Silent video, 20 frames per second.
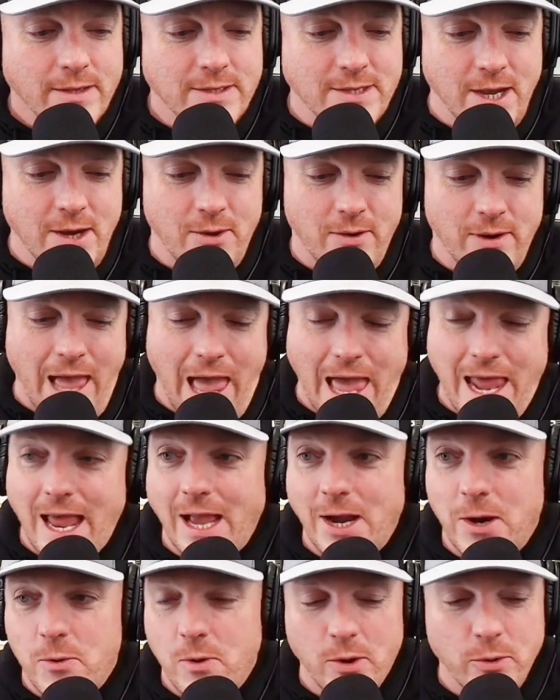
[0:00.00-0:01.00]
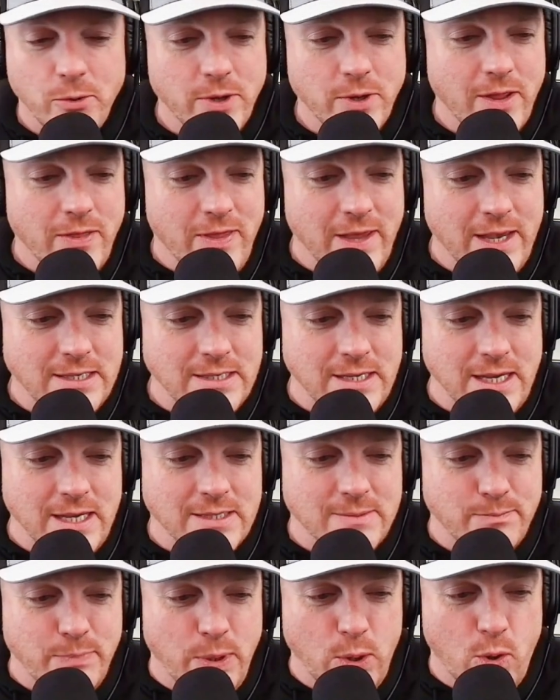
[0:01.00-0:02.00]
So, and I quote, "This
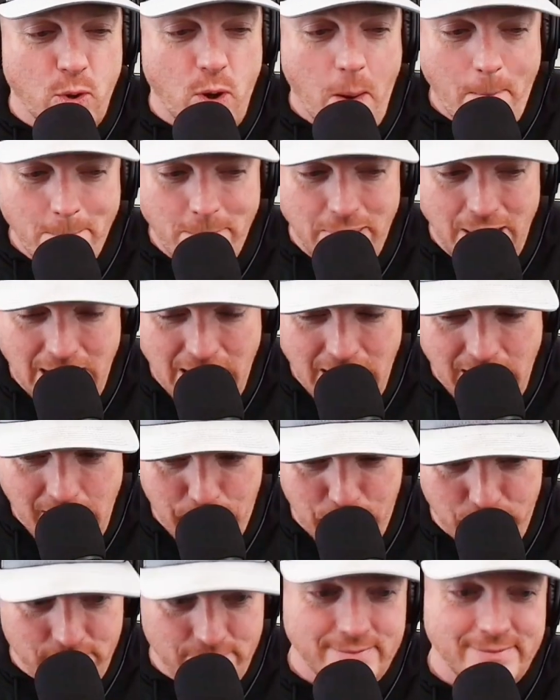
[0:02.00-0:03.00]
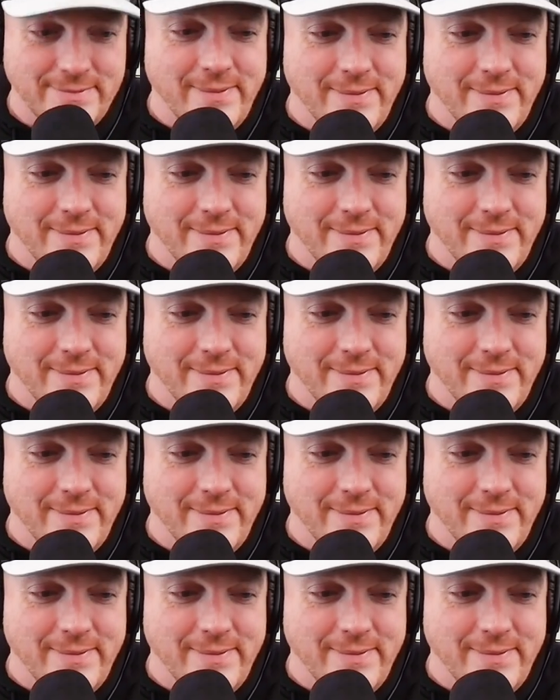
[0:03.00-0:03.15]
is bull bleep.